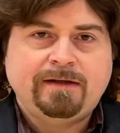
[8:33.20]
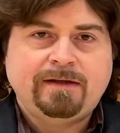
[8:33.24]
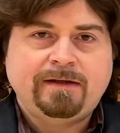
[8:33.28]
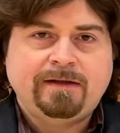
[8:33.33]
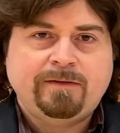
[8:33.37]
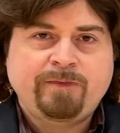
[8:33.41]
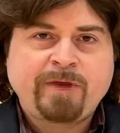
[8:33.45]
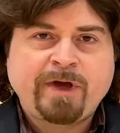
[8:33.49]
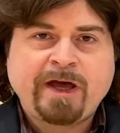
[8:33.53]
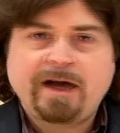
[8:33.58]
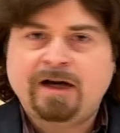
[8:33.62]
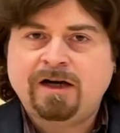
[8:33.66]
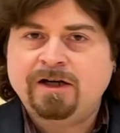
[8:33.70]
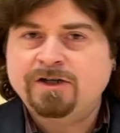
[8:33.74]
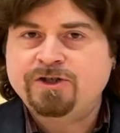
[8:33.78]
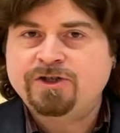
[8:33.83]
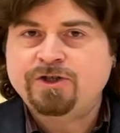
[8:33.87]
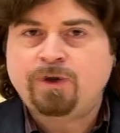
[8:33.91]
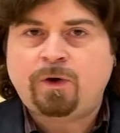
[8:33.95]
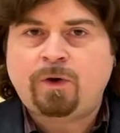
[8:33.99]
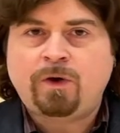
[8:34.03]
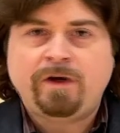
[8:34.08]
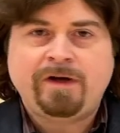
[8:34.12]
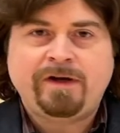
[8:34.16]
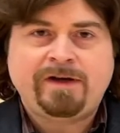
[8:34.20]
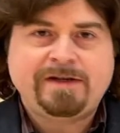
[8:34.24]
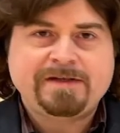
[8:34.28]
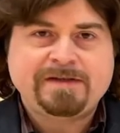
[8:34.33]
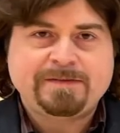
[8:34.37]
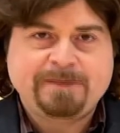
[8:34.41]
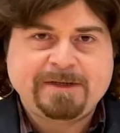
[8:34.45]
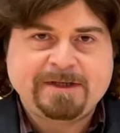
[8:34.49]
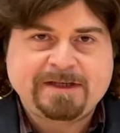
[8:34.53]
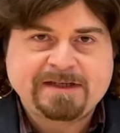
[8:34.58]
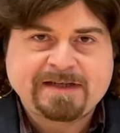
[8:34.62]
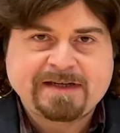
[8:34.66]
May our joys
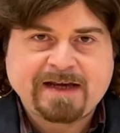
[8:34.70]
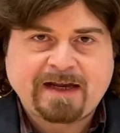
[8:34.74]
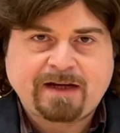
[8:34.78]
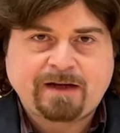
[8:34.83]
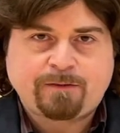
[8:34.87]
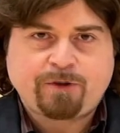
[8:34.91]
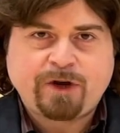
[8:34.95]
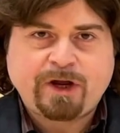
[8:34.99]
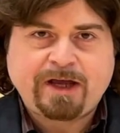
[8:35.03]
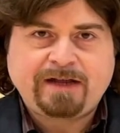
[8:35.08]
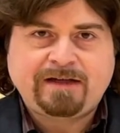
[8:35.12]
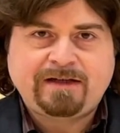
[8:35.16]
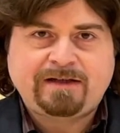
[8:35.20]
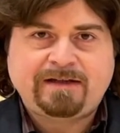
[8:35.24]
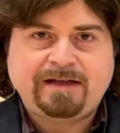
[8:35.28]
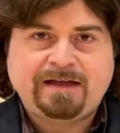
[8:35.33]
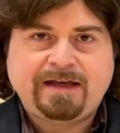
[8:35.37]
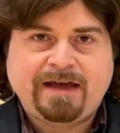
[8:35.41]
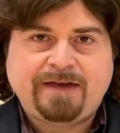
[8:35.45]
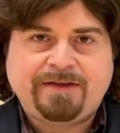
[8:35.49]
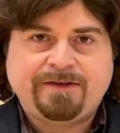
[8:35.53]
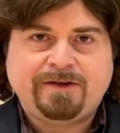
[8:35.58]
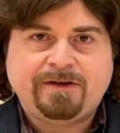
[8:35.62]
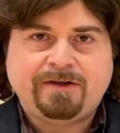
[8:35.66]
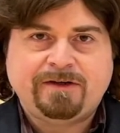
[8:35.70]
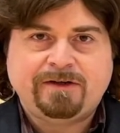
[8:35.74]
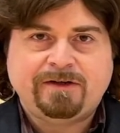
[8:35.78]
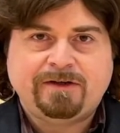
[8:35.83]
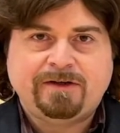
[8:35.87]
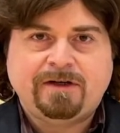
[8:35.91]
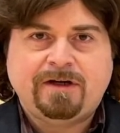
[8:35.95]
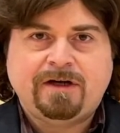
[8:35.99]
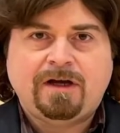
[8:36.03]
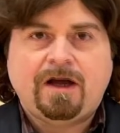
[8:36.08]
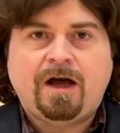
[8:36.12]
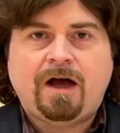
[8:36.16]
be celebrated together,
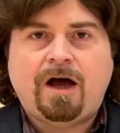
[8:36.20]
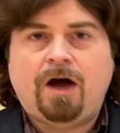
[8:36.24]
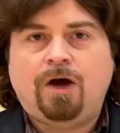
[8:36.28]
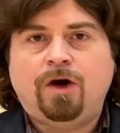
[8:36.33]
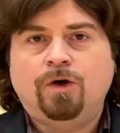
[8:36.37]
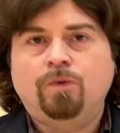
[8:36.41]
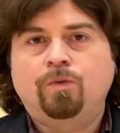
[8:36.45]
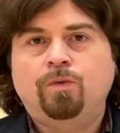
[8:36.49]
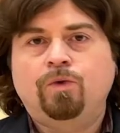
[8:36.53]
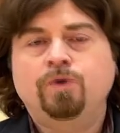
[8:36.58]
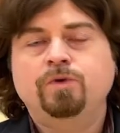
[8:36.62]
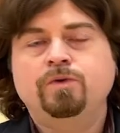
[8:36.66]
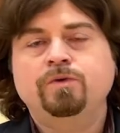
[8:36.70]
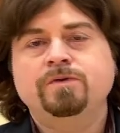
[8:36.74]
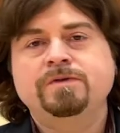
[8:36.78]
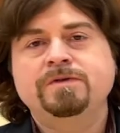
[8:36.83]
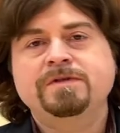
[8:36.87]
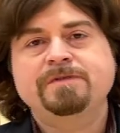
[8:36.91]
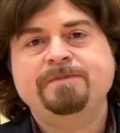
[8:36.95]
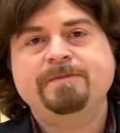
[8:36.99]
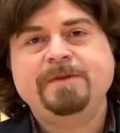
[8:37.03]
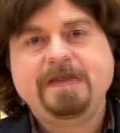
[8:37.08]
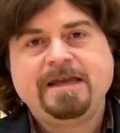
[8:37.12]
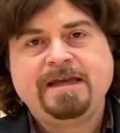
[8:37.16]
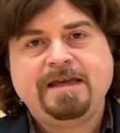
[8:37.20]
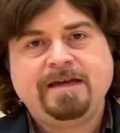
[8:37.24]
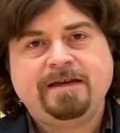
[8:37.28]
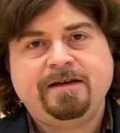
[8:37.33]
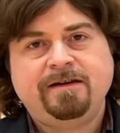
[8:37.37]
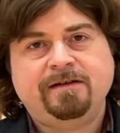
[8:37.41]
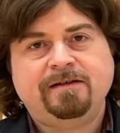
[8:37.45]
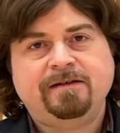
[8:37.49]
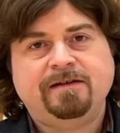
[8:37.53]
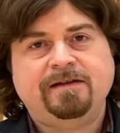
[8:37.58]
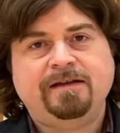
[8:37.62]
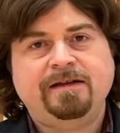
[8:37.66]
our wounds be
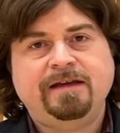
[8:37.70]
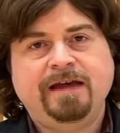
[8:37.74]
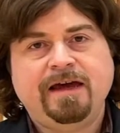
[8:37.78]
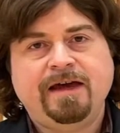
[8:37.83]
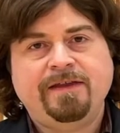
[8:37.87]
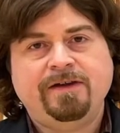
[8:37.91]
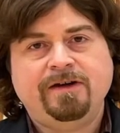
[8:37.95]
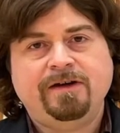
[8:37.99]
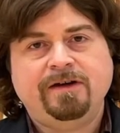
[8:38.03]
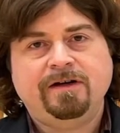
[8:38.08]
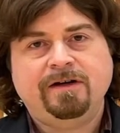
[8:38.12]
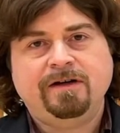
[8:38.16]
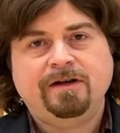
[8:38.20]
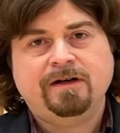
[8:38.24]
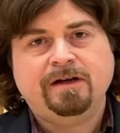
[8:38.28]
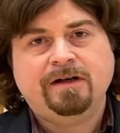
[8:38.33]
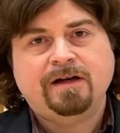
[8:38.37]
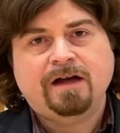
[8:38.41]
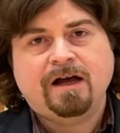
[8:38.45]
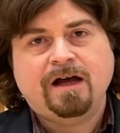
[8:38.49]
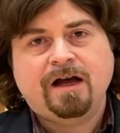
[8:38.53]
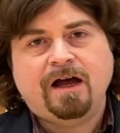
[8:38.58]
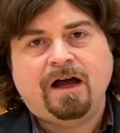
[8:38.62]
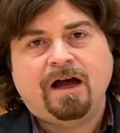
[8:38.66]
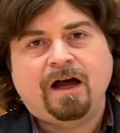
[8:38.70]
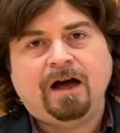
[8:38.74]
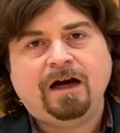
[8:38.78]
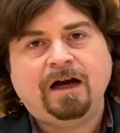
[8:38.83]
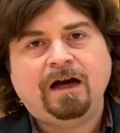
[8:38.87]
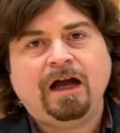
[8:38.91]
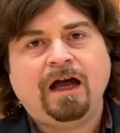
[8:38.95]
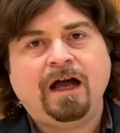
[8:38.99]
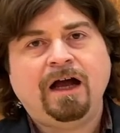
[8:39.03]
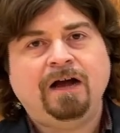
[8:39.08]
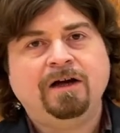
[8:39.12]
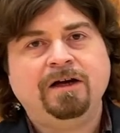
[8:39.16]
healed together, our
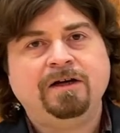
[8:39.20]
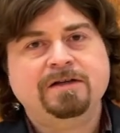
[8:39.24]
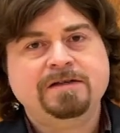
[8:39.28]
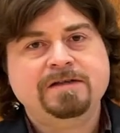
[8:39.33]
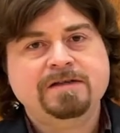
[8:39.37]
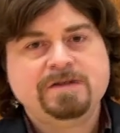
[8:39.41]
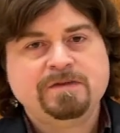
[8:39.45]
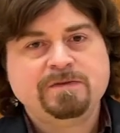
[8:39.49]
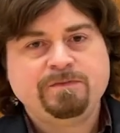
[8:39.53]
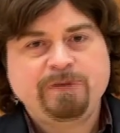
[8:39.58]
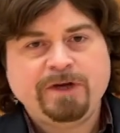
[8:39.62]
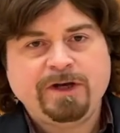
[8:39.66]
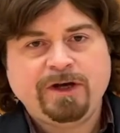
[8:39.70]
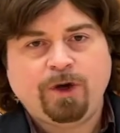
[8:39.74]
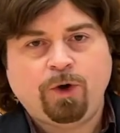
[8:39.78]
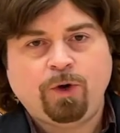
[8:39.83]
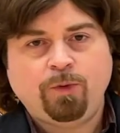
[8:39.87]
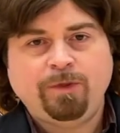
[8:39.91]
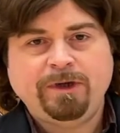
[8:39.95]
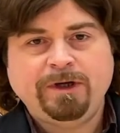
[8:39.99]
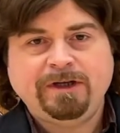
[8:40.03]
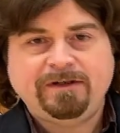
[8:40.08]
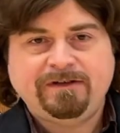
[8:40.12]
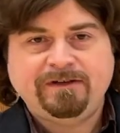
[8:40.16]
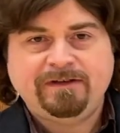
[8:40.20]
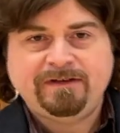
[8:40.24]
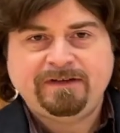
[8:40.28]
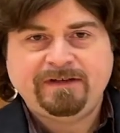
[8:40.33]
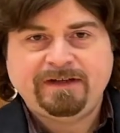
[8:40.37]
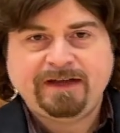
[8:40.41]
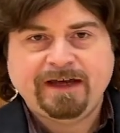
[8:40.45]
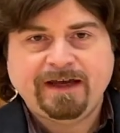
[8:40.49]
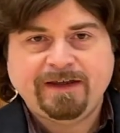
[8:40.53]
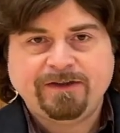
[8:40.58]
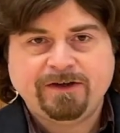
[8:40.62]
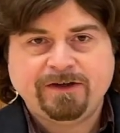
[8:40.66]
hearts be opened
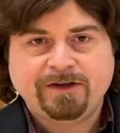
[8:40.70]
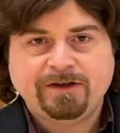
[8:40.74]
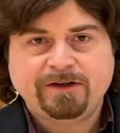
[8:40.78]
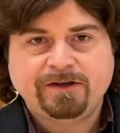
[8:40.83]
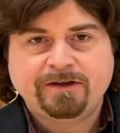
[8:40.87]
together.